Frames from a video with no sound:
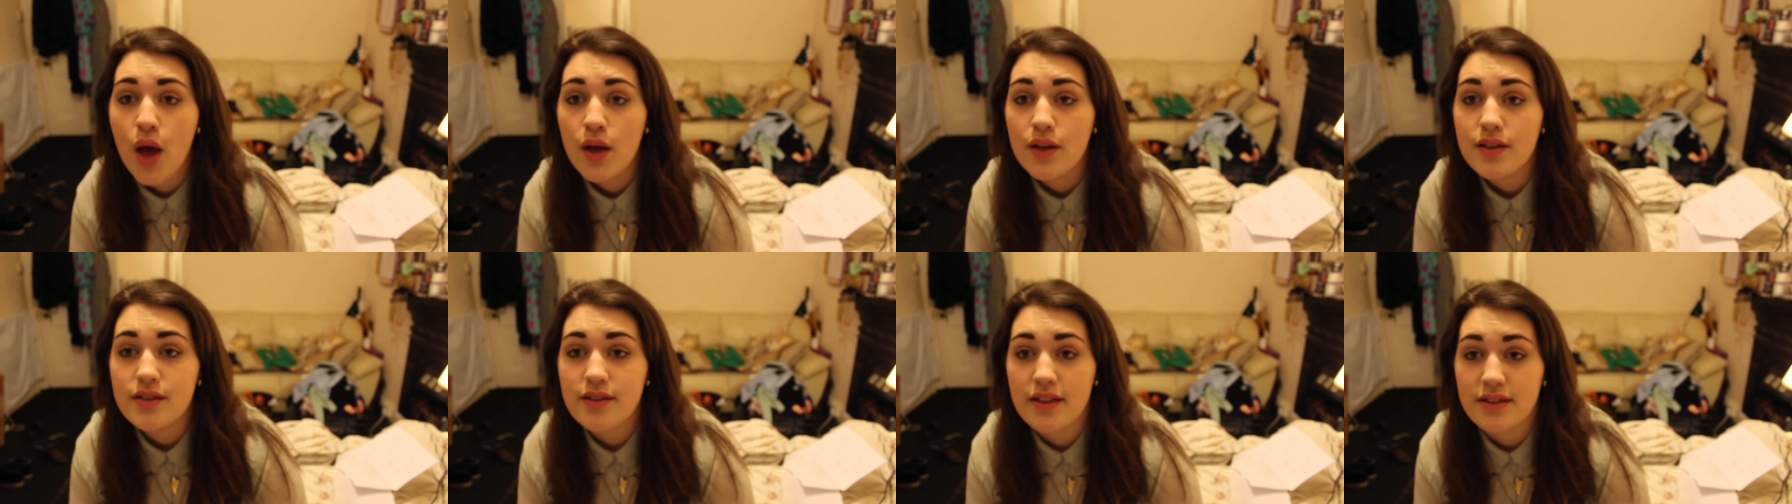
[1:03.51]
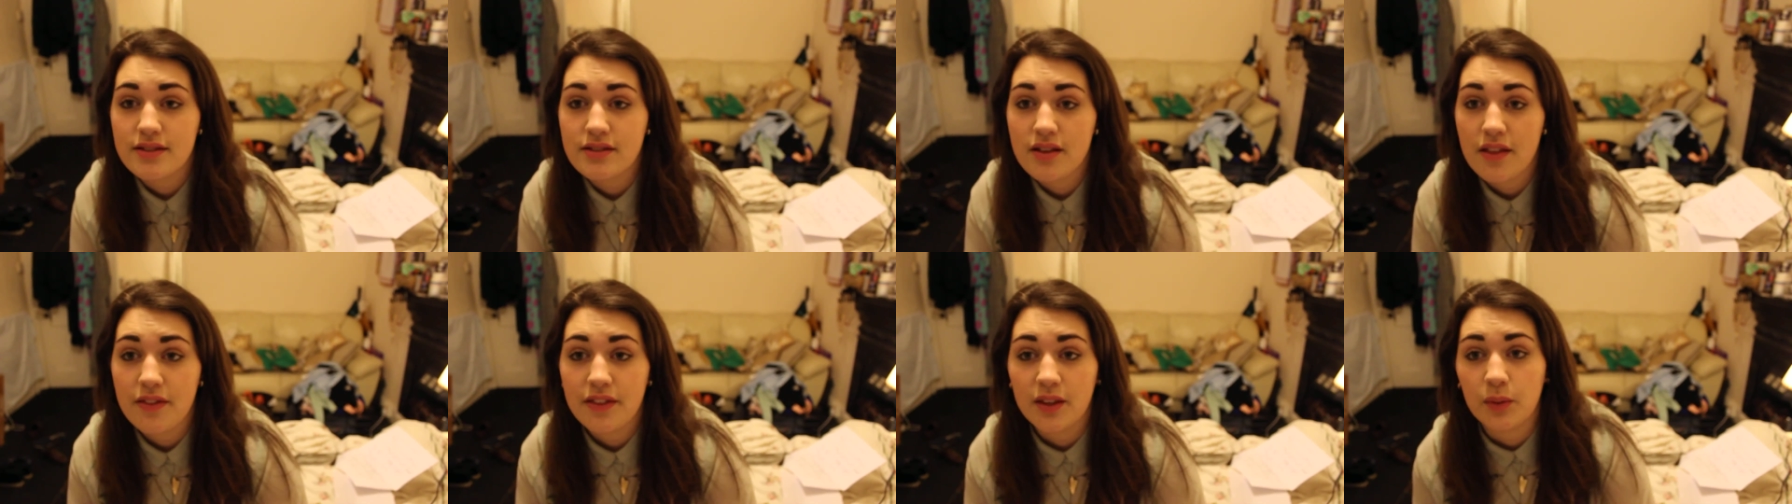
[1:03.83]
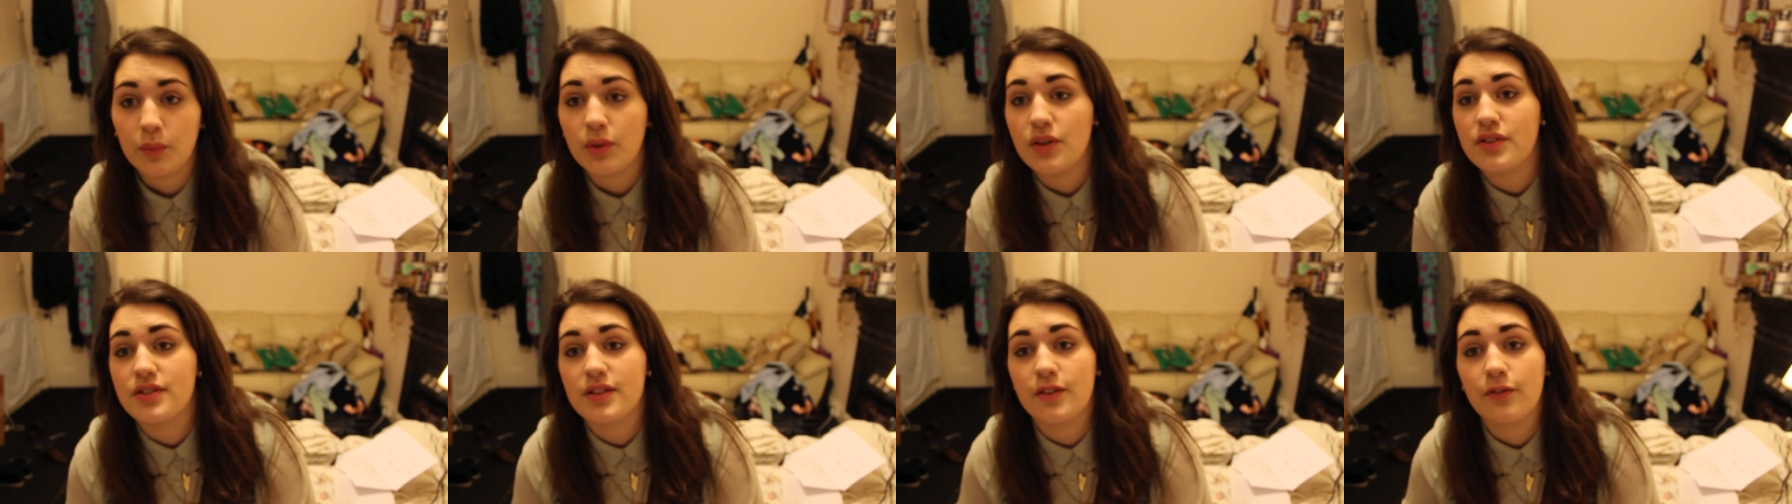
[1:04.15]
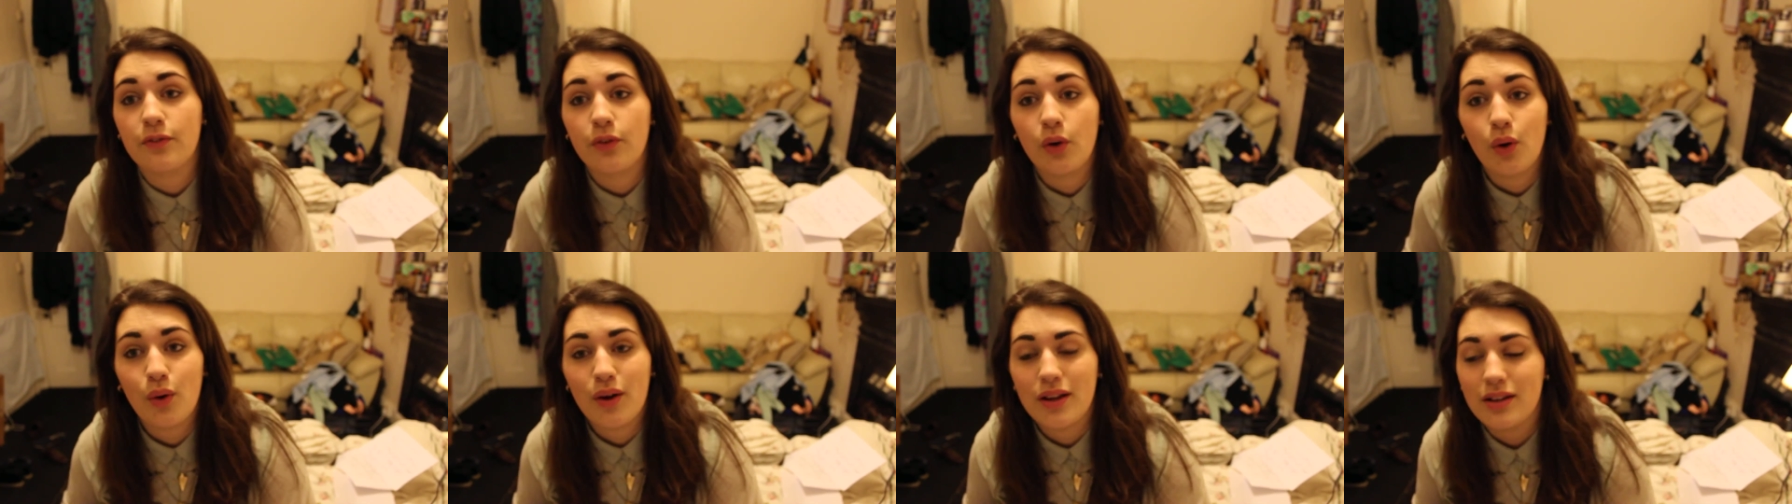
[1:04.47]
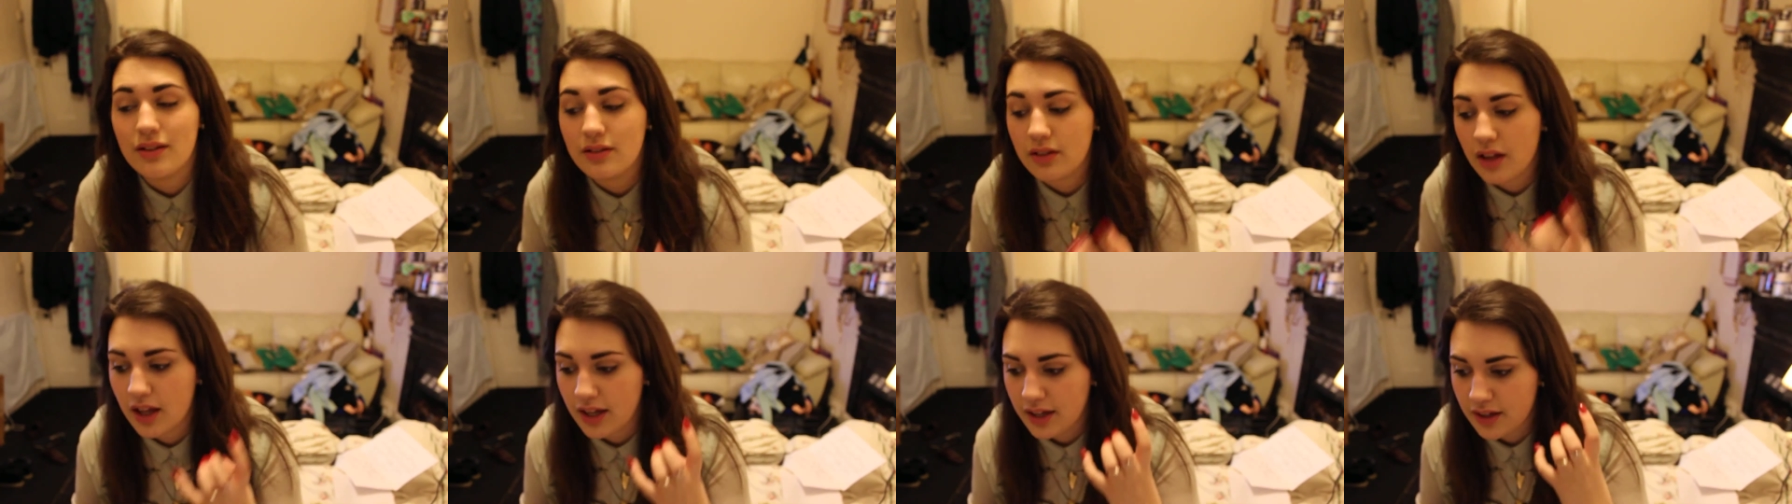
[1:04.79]
So that's another thing we used it for
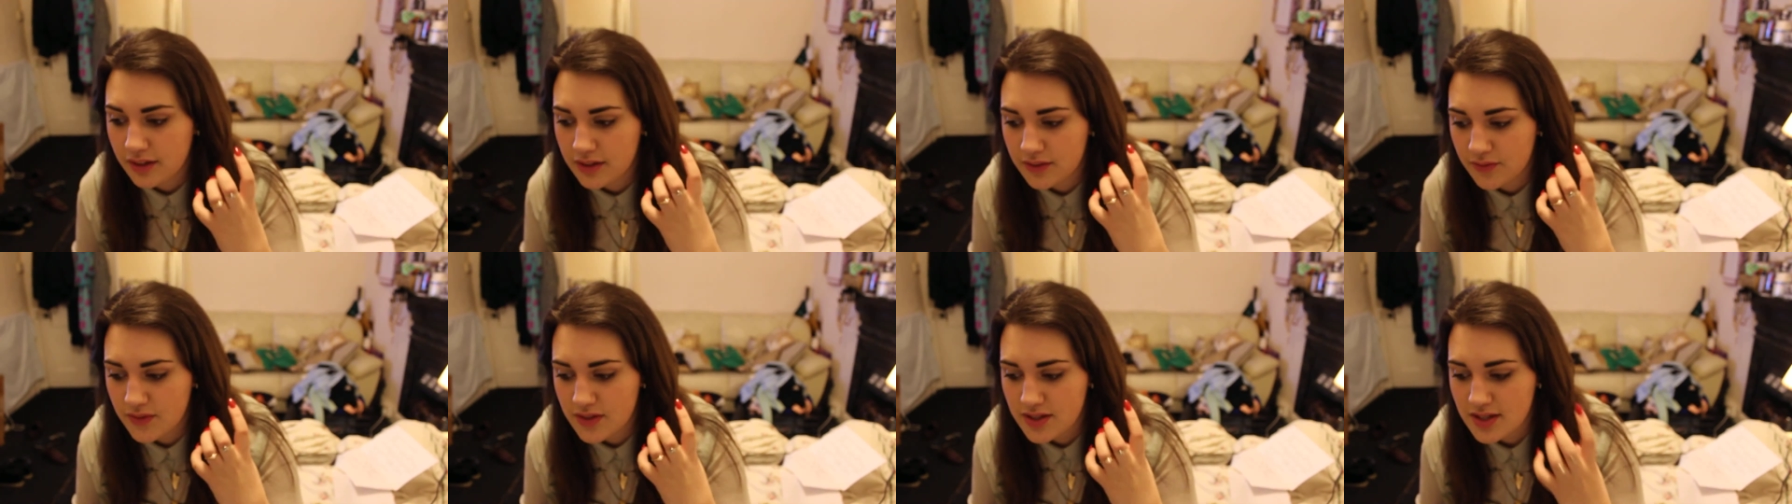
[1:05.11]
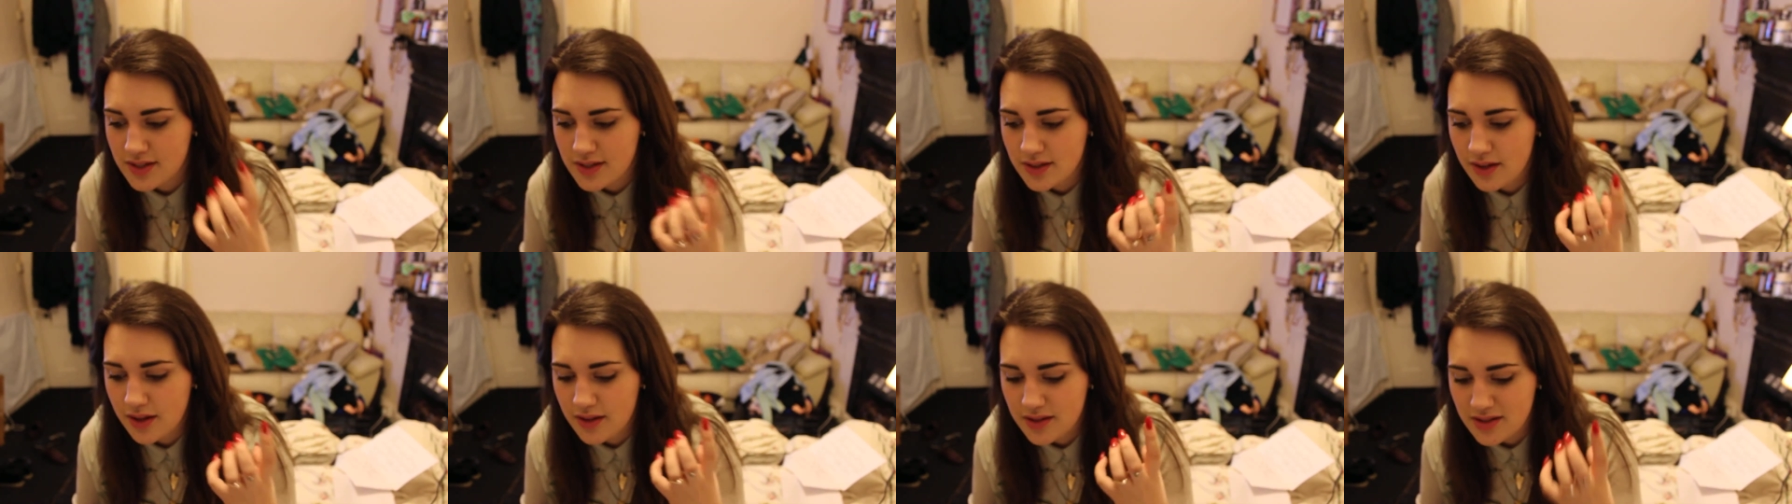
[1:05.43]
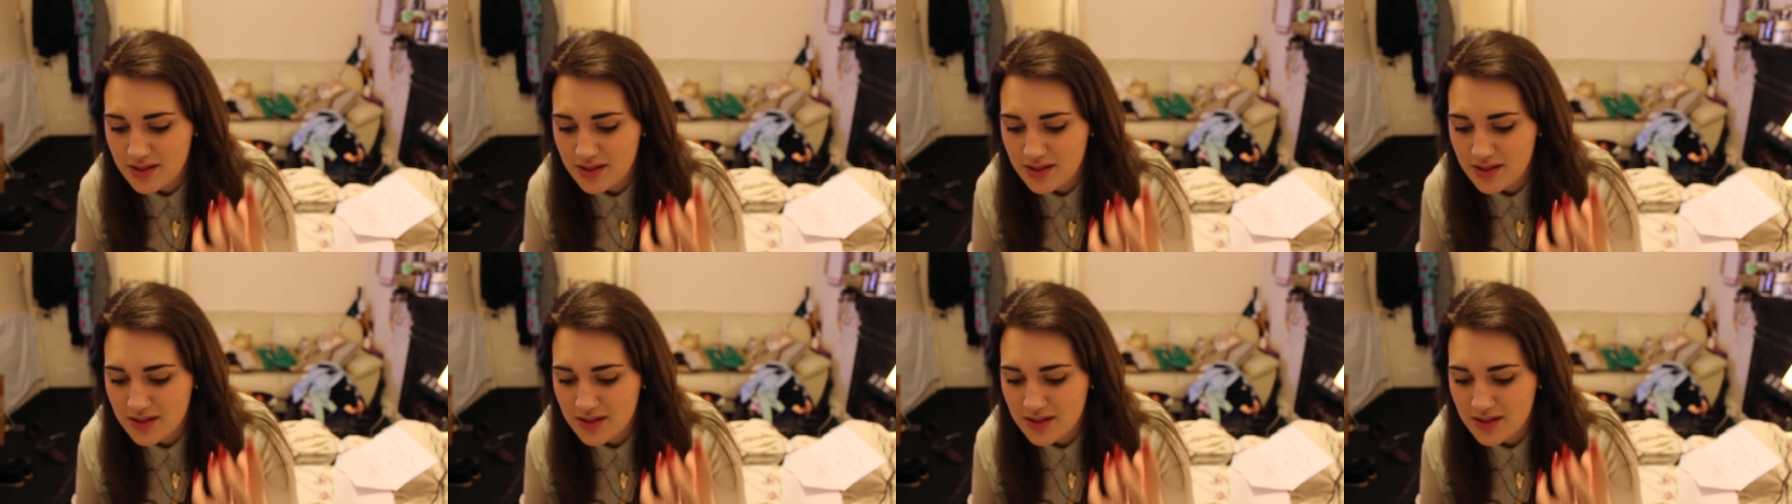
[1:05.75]
in like kind of a,